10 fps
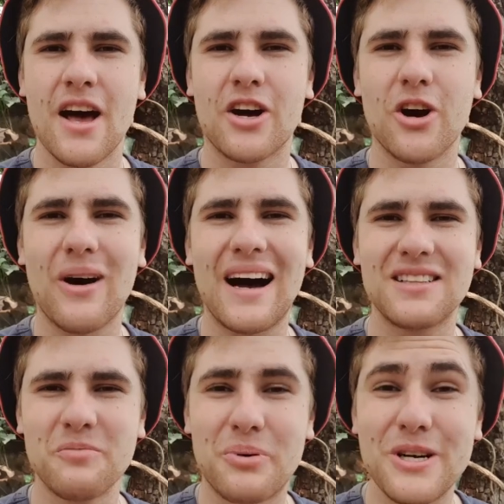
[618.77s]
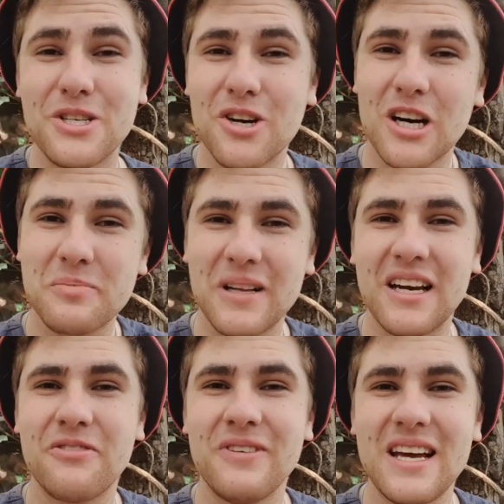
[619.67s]
go out and preach the gospel,
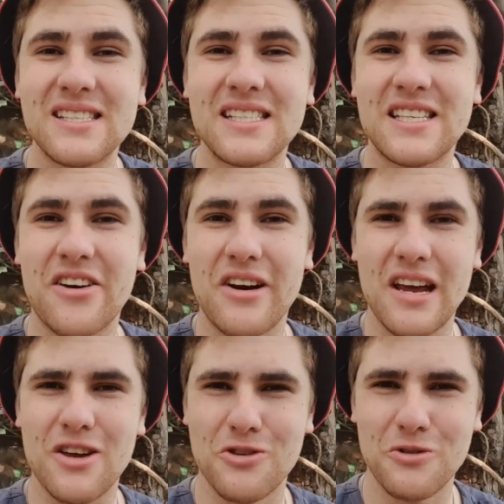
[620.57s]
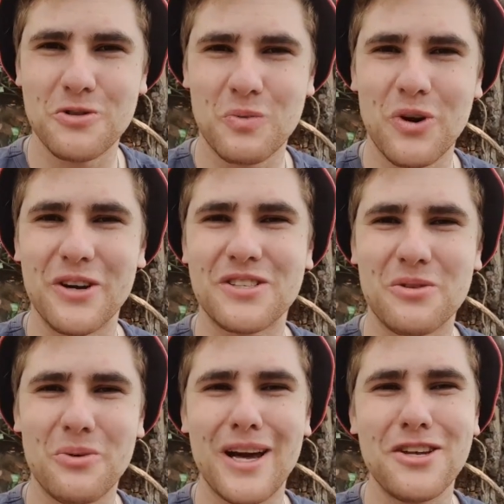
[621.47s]
and if necessary, use words.
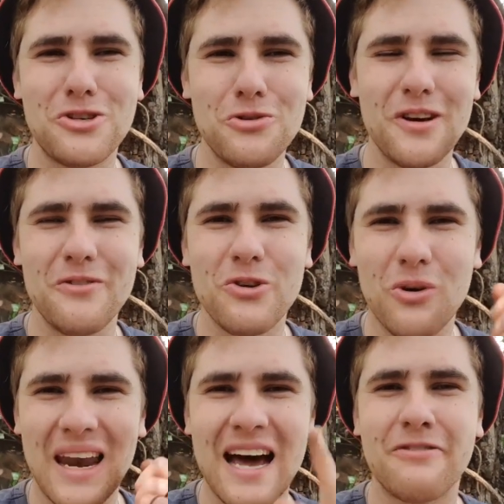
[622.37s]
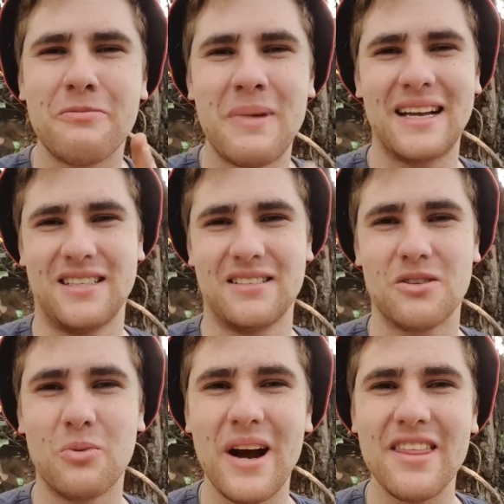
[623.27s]
The way that you live your life matters.
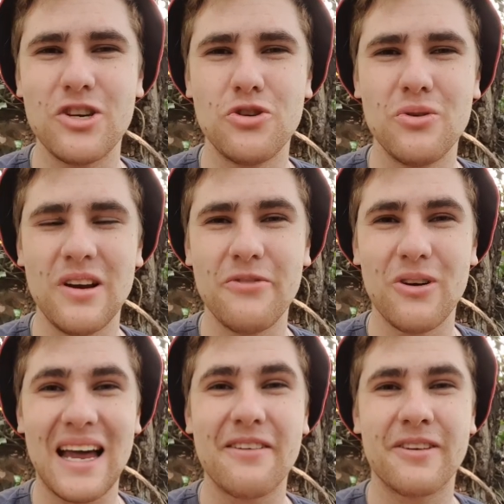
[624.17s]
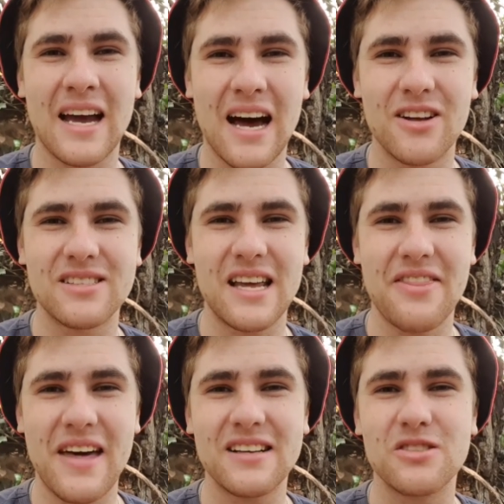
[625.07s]
The way that you live your life counts,
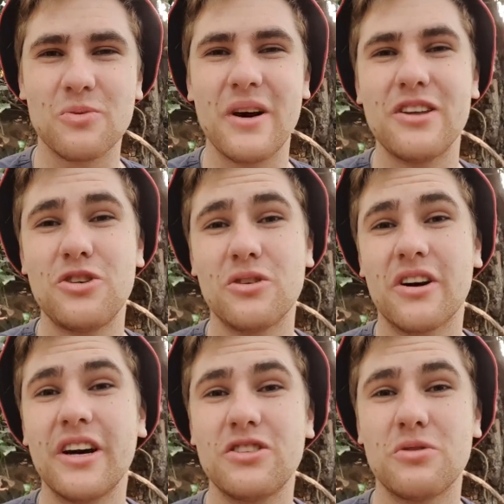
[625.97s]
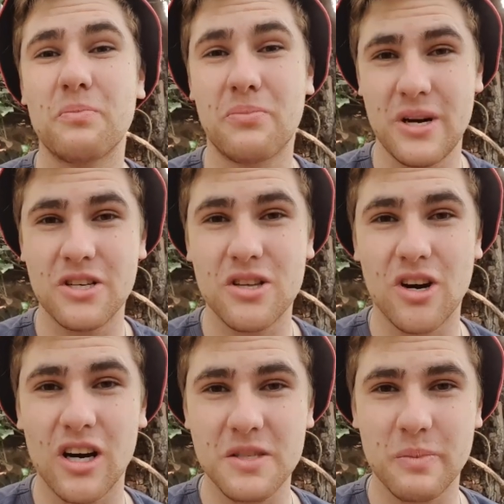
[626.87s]
and that's the way that you're going to preach the
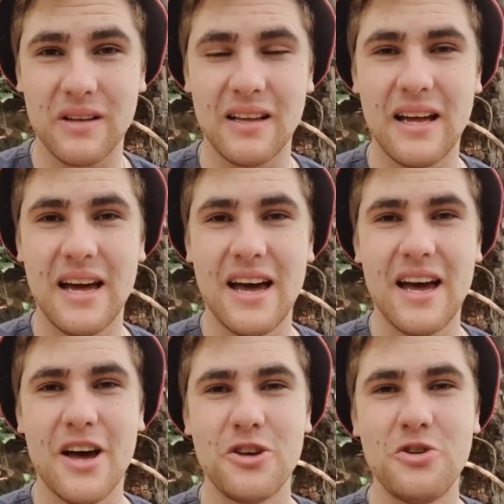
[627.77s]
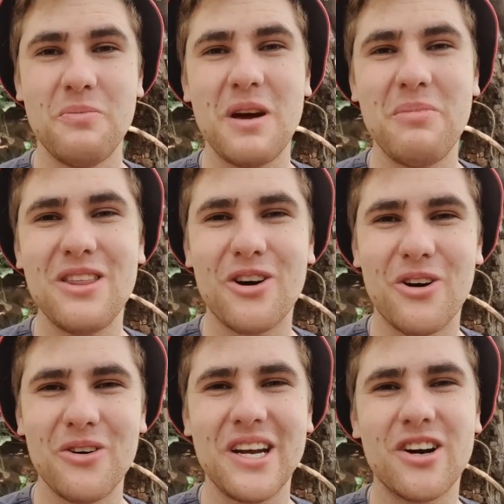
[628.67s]
gospel. You may be the
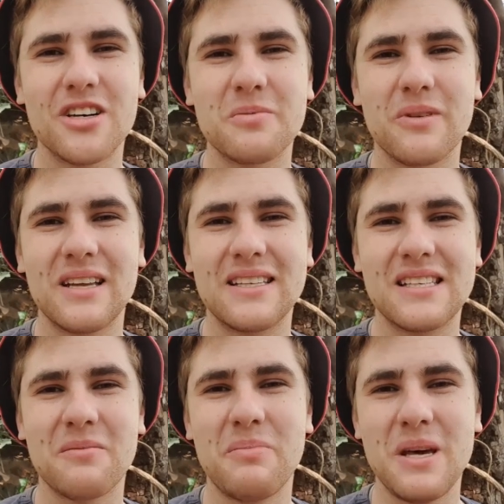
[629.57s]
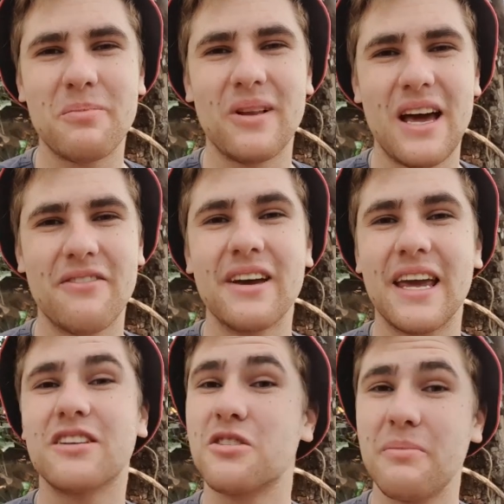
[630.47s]
only gospel that some people ever
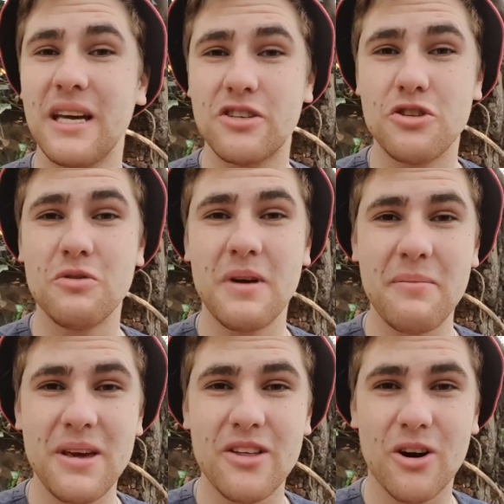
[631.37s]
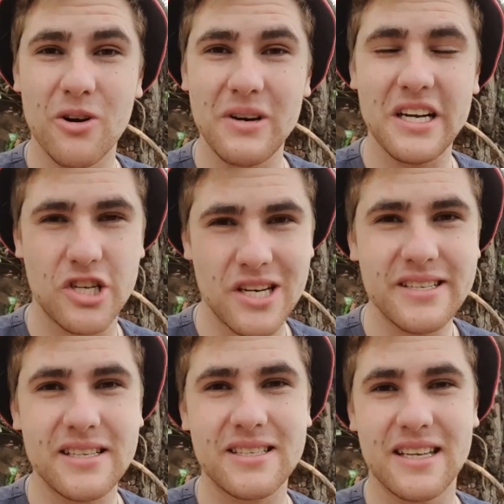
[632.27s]
get to meet. You may be the only
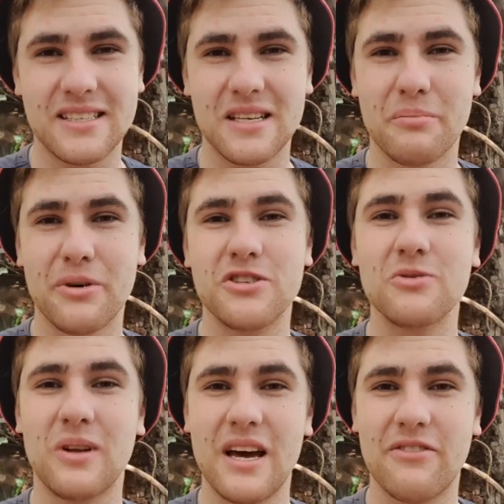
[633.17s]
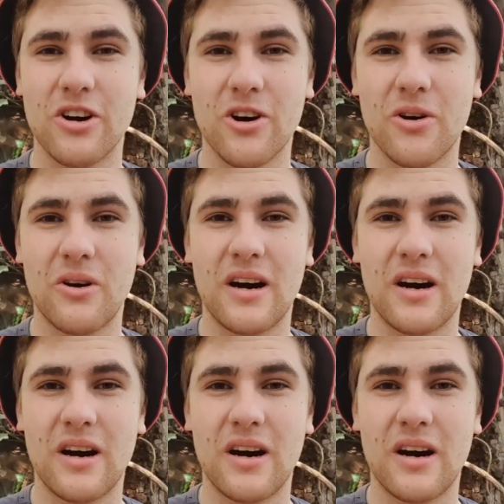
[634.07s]
Jesus that some person will ever know.